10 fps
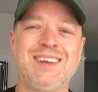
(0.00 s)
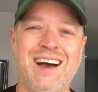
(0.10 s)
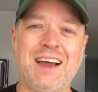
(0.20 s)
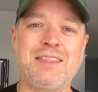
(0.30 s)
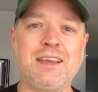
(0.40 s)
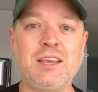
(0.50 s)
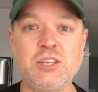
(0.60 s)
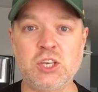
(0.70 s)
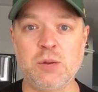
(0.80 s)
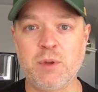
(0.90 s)
I think
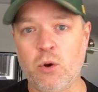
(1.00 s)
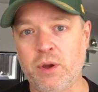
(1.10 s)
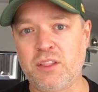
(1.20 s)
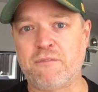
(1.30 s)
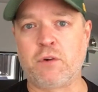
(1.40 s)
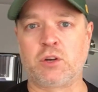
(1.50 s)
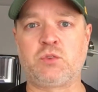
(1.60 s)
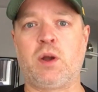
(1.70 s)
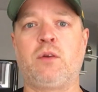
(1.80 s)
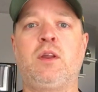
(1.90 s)
he's going to be going in the
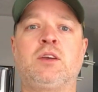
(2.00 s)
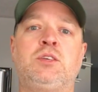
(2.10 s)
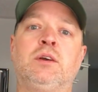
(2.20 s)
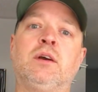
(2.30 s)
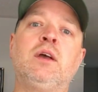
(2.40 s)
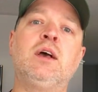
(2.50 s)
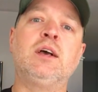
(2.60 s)
first round next year.